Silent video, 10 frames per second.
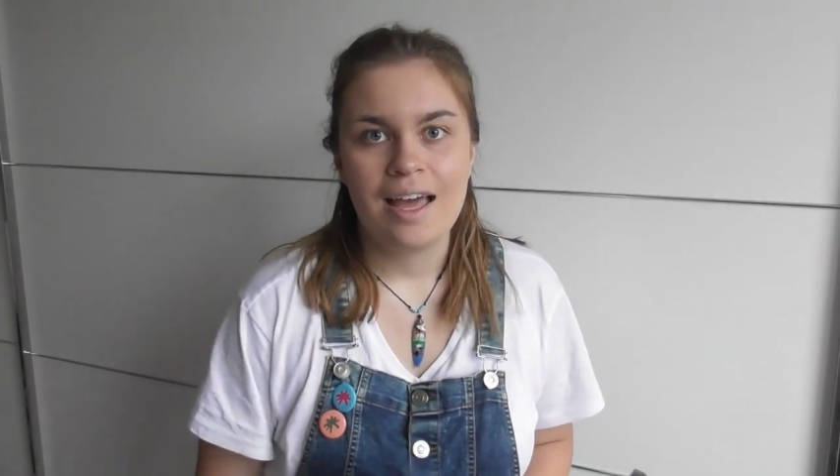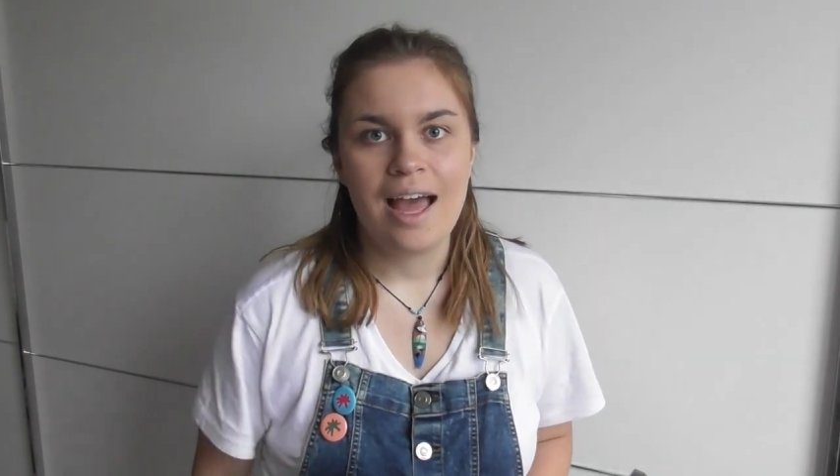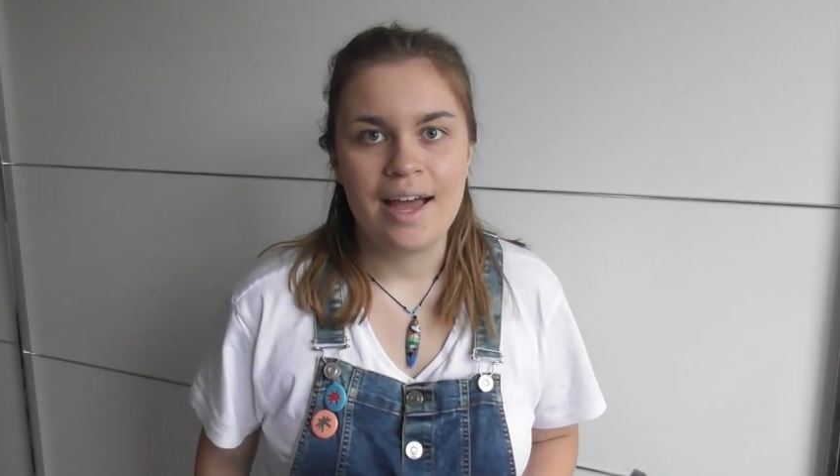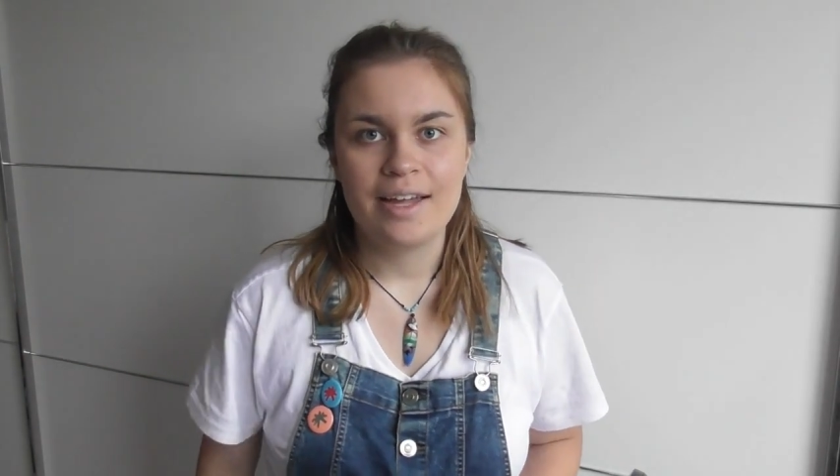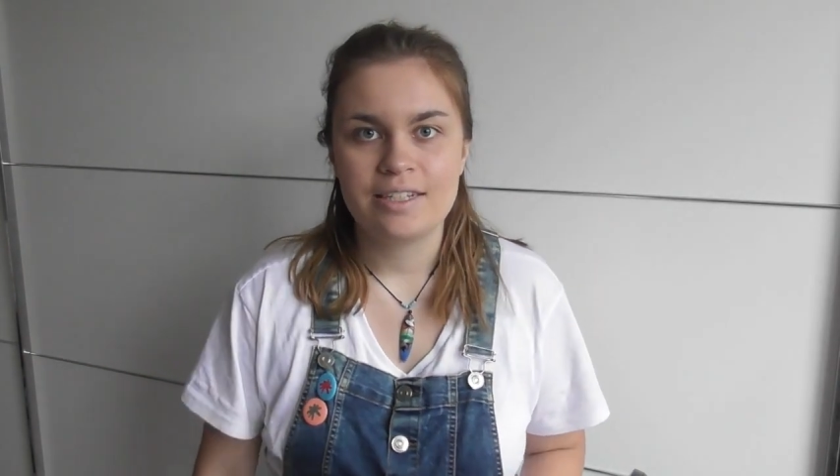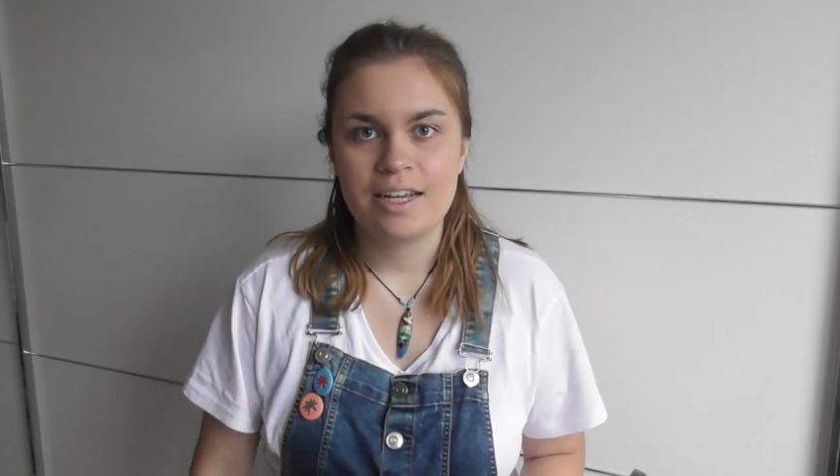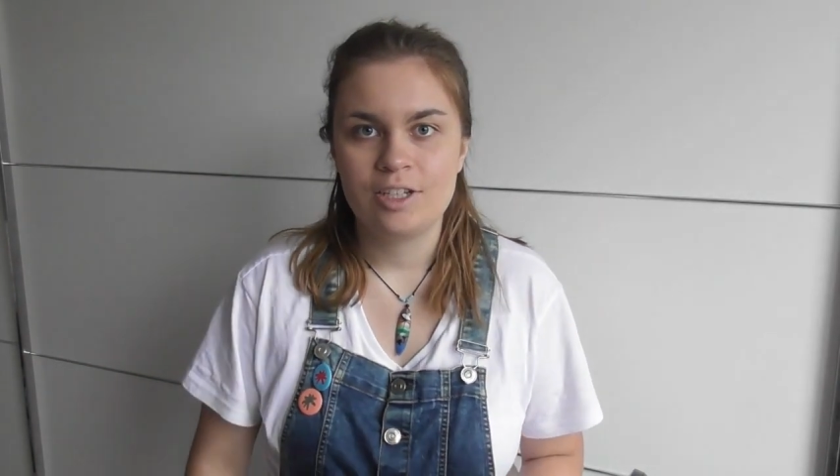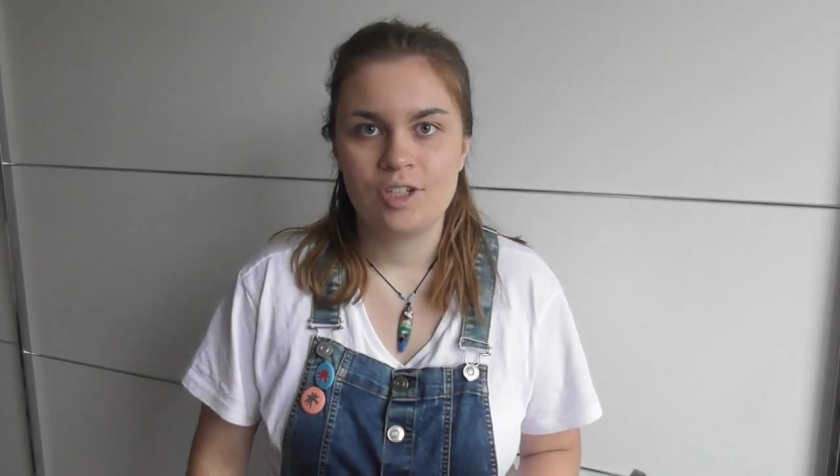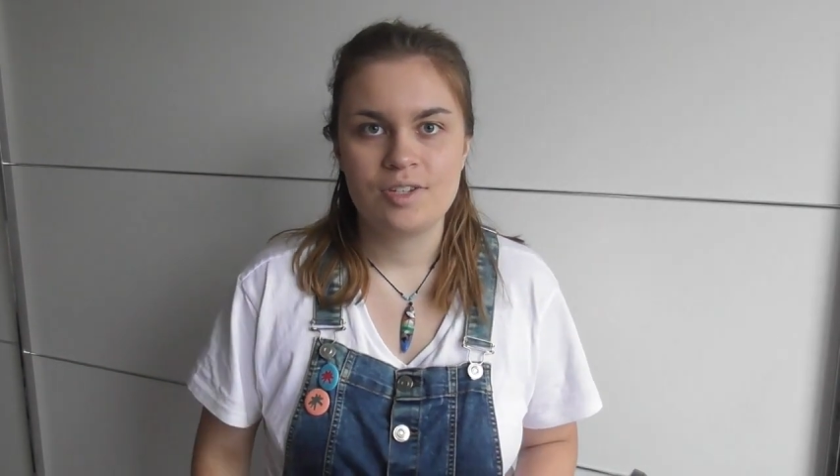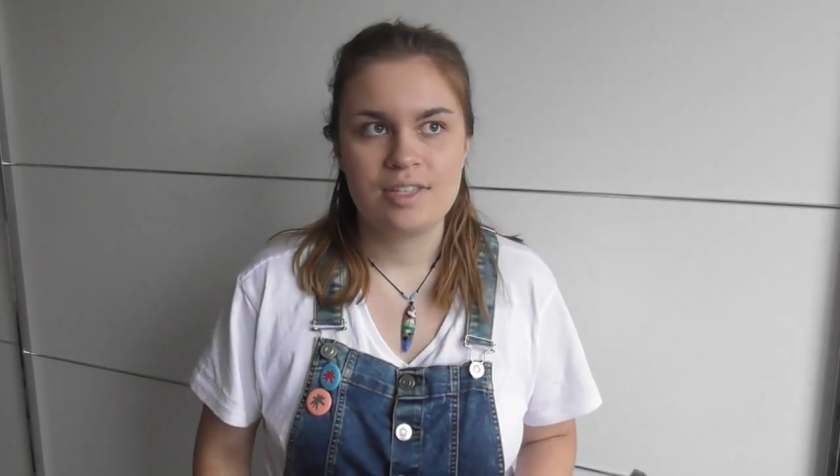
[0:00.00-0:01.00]
and
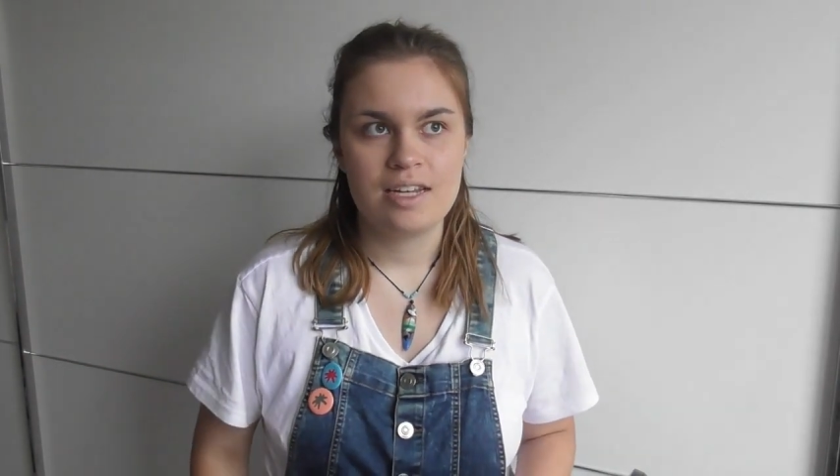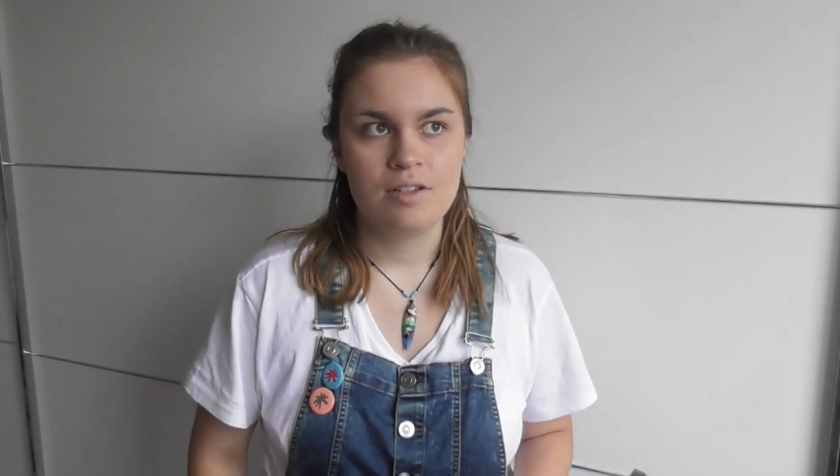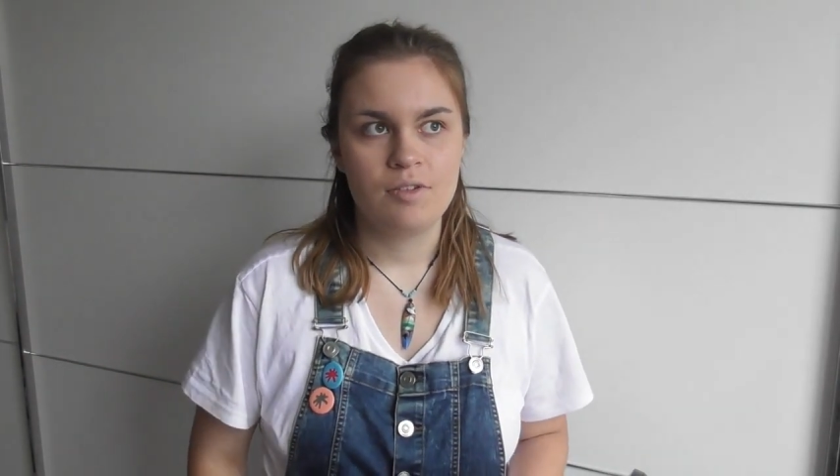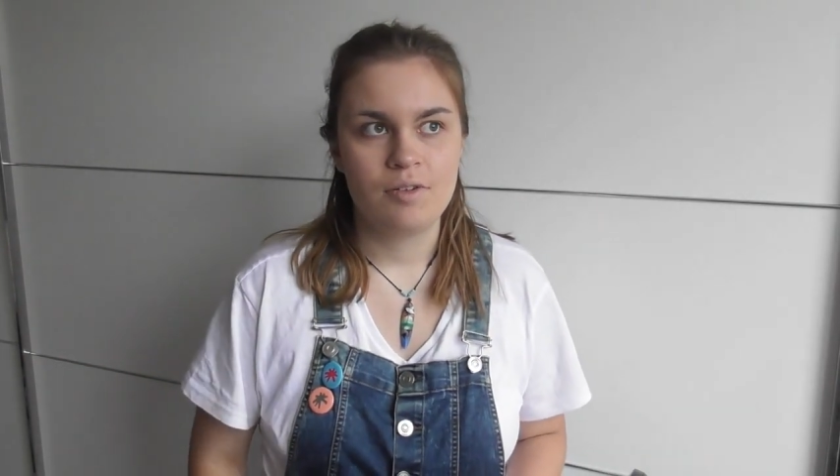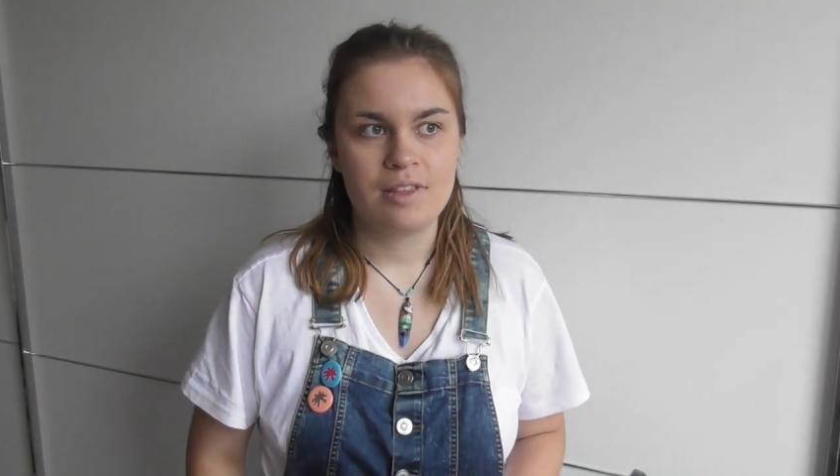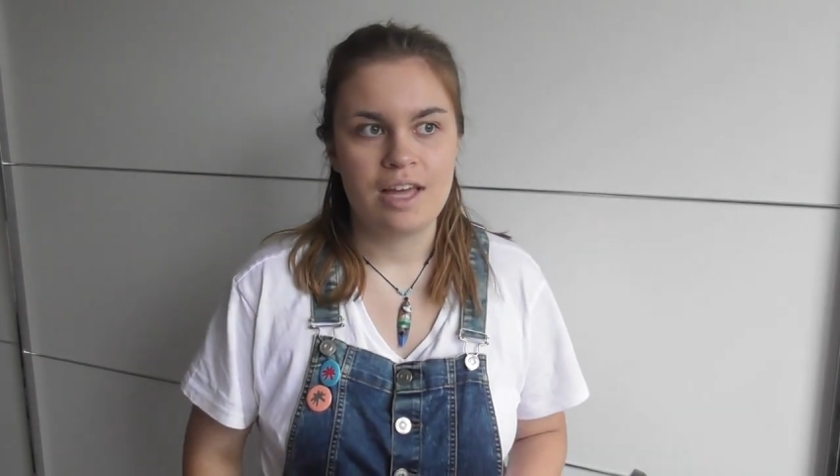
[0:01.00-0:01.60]
it shows the interviewer